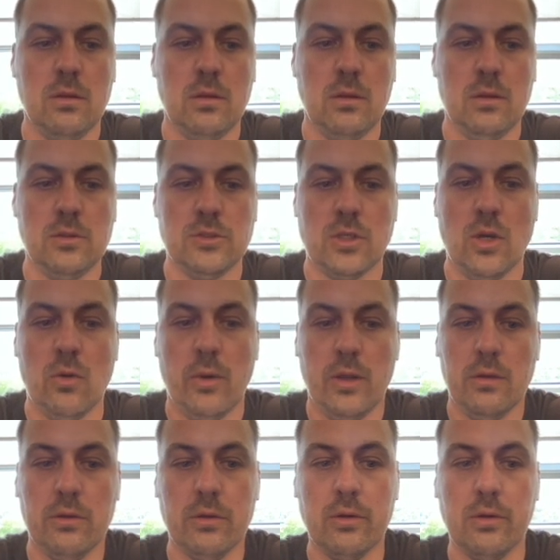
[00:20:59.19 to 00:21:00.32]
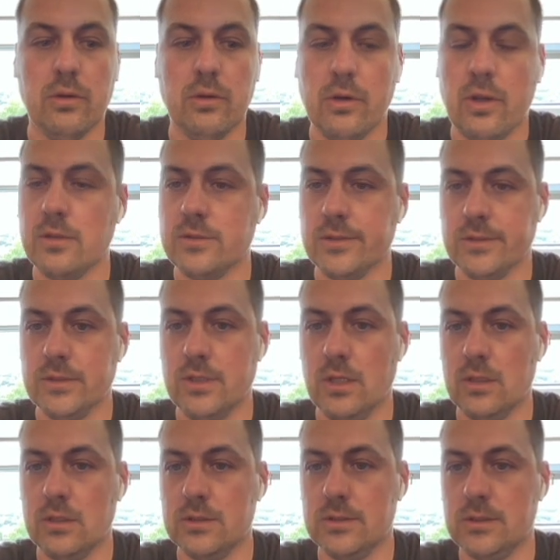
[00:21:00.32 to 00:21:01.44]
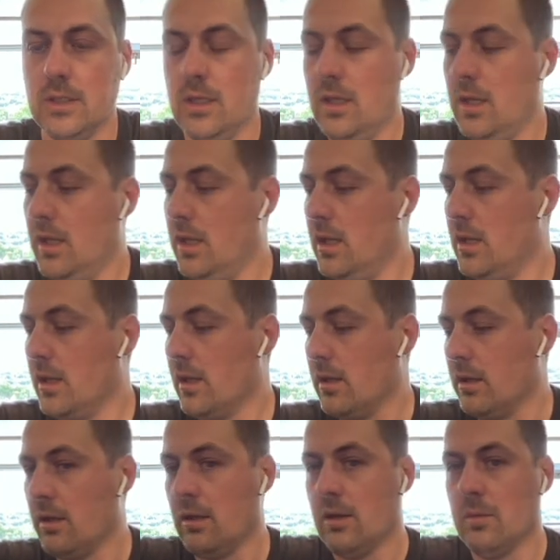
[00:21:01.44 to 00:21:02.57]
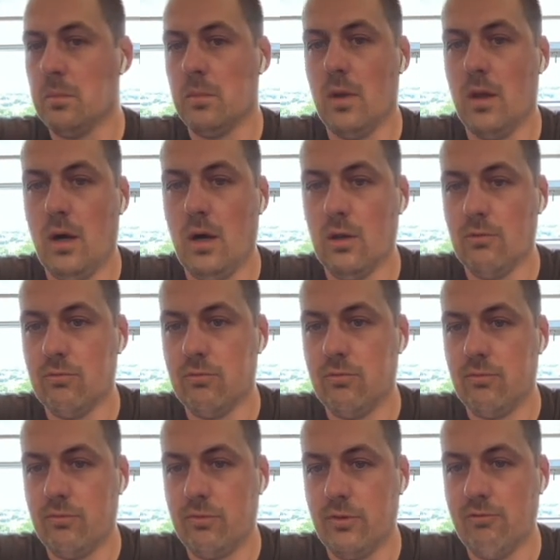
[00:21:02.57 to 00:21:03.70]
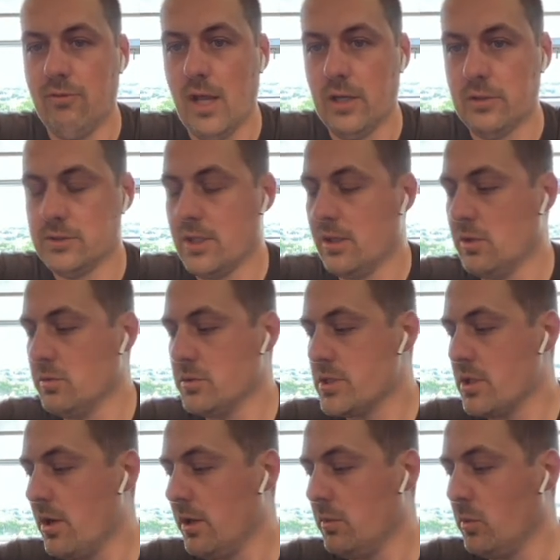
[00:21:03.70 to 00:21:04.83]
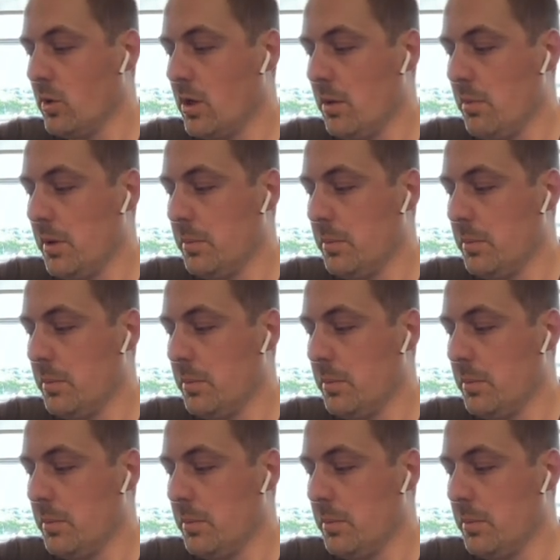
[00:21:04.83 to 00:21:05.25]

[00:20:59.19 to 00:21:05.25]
And just go enter, and your answer is 6. All of the values that you assign will come up